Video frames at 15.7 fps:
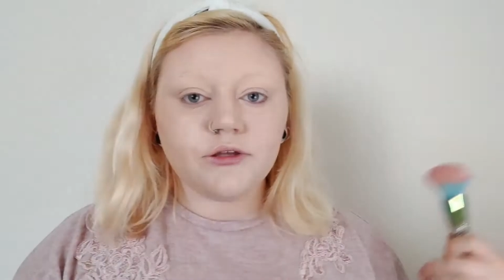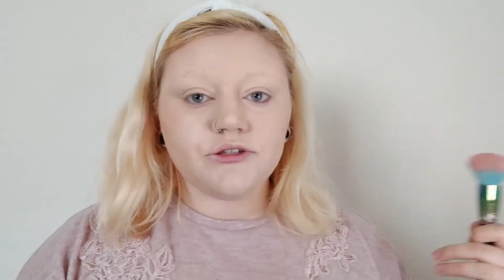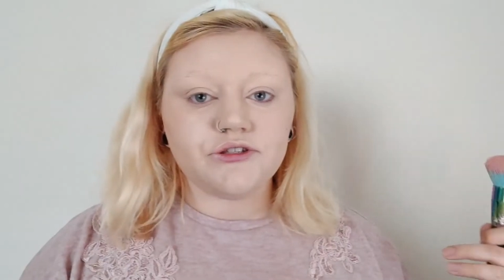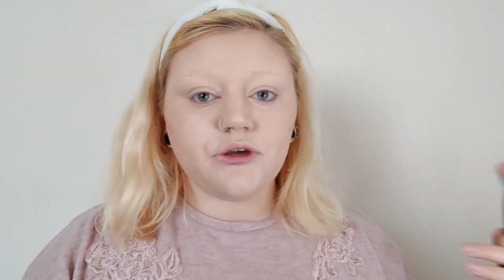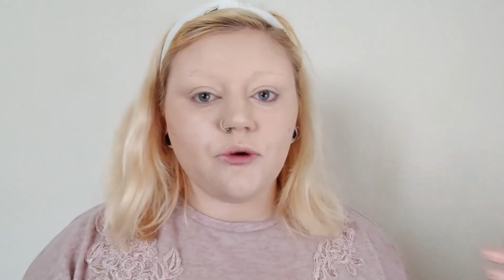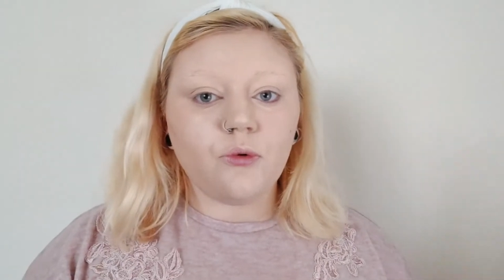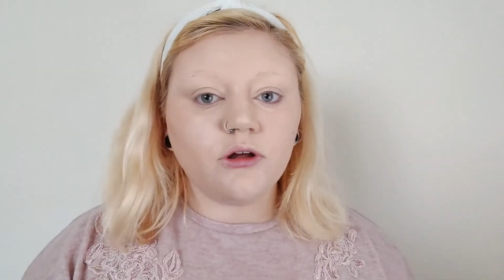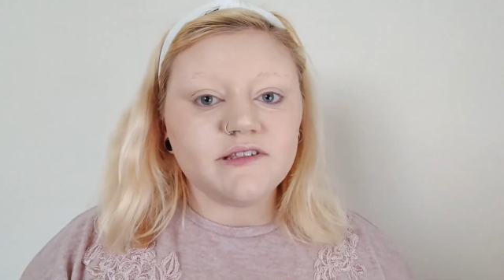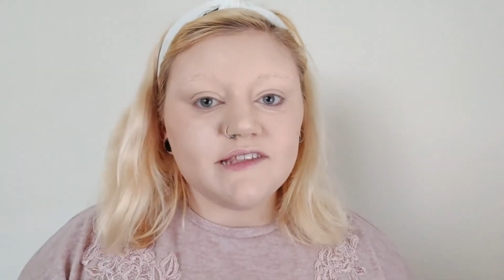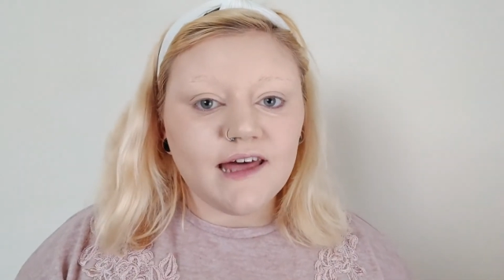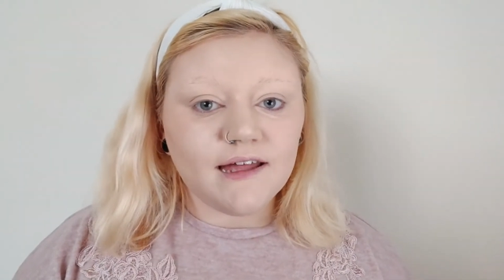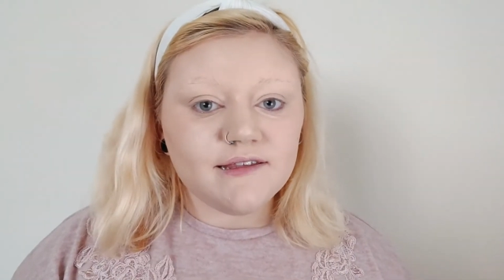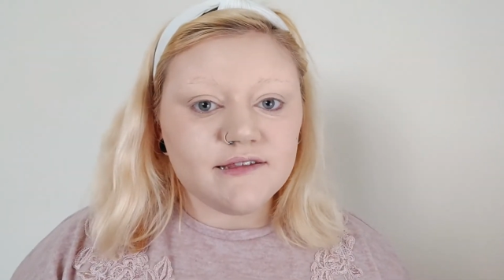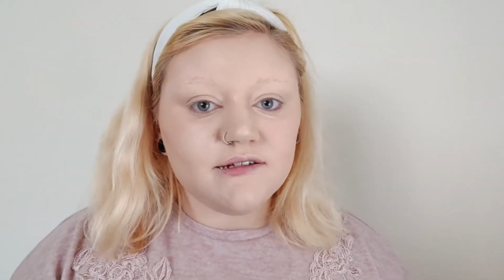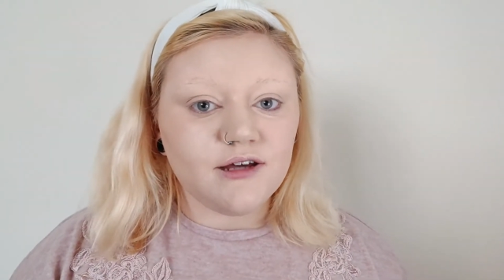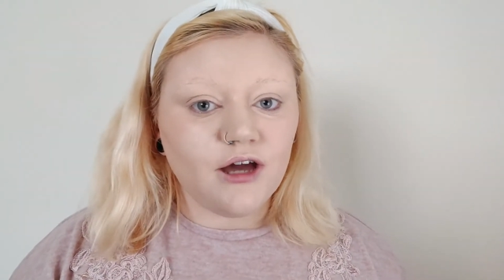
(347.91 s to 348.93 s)
So once
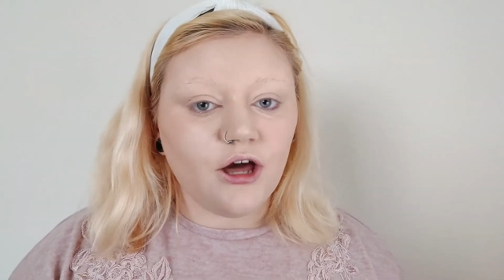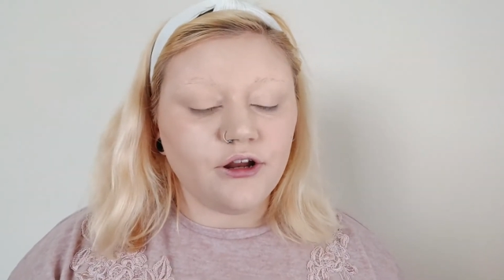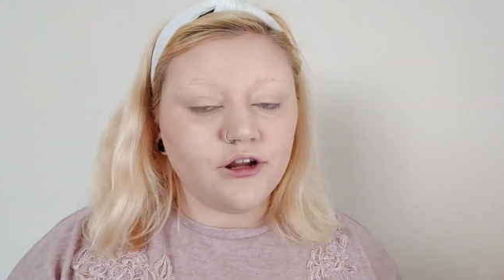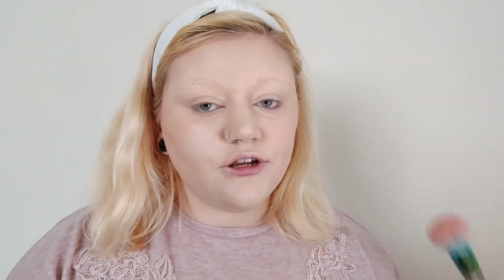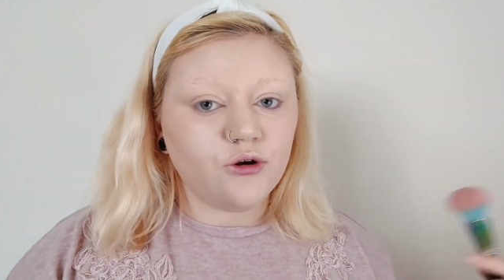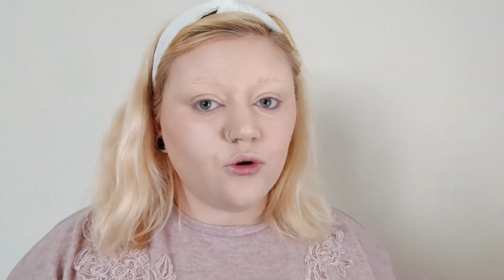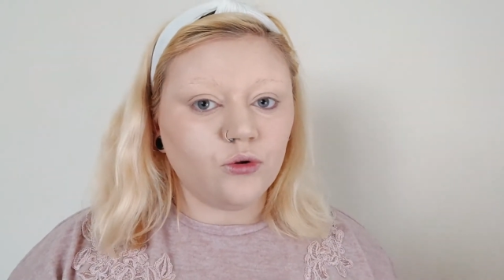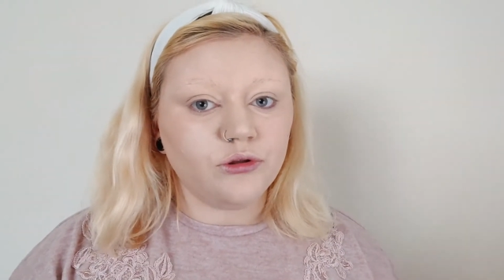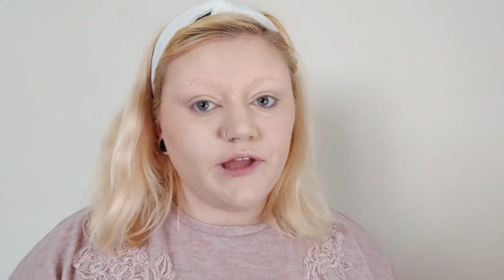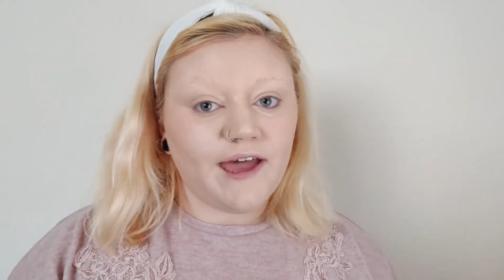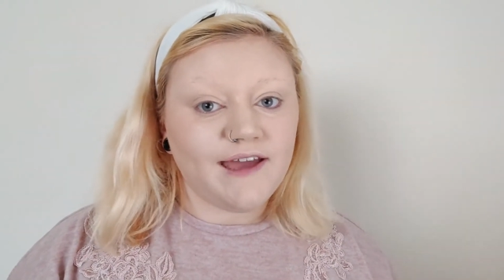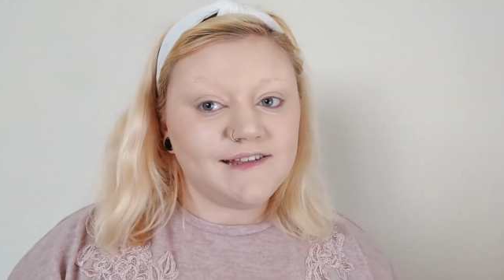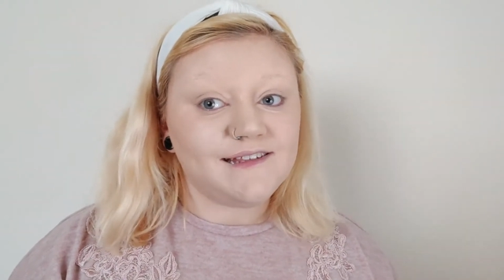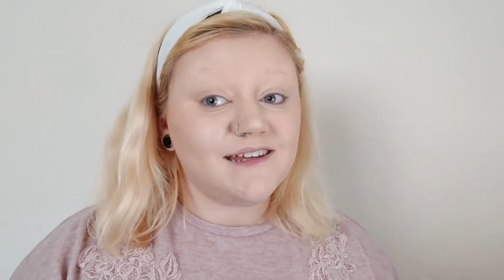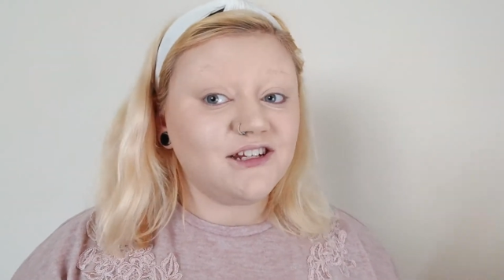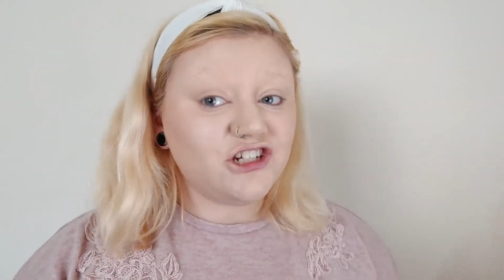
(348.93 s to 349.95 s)
that's done and you're all
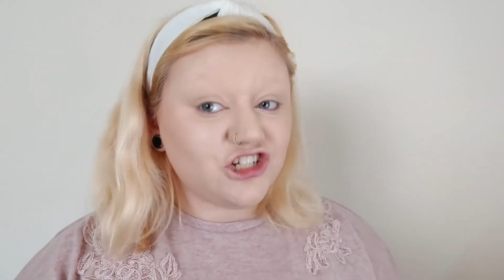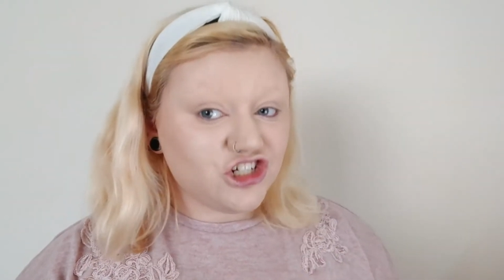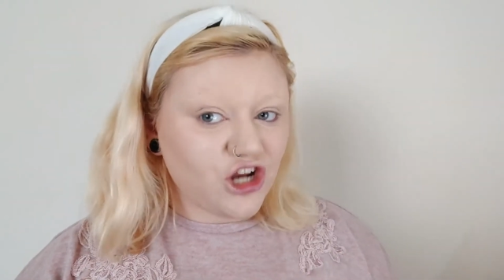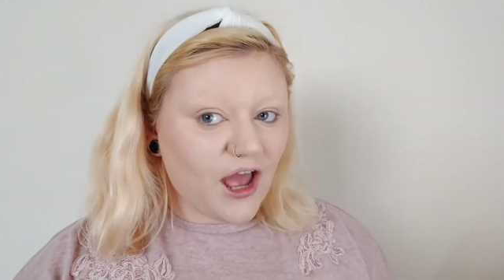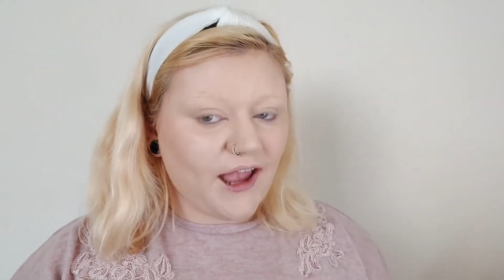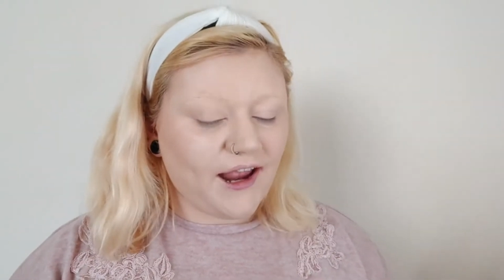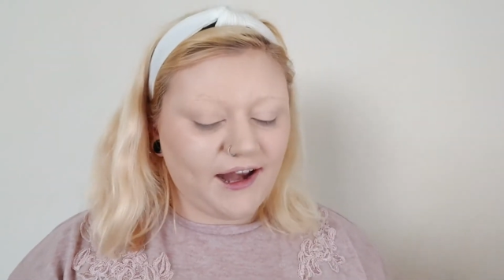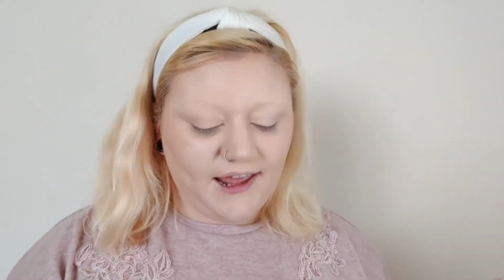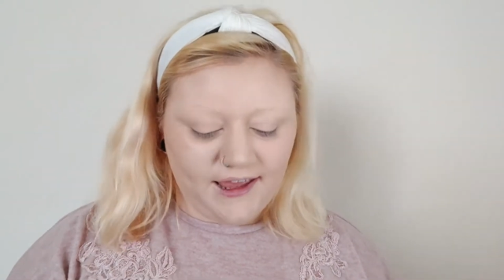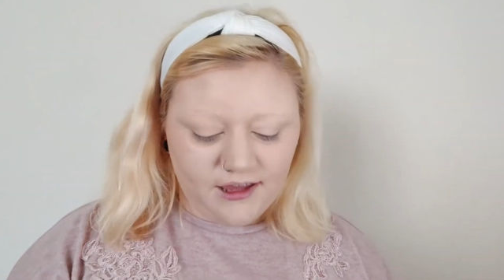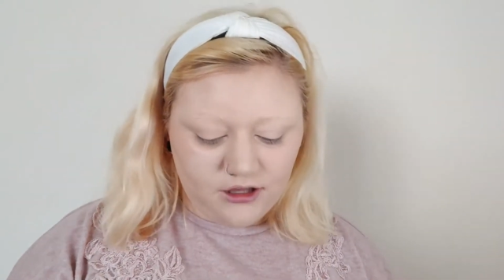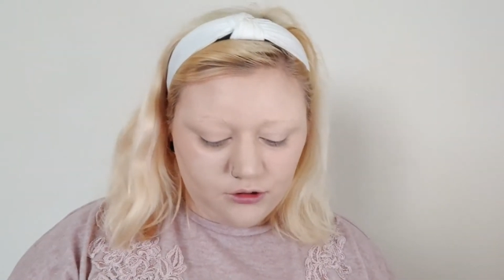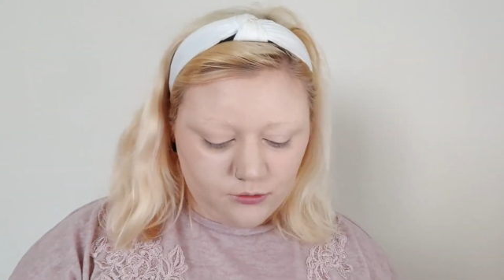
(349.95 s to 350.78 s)
nice and shiny,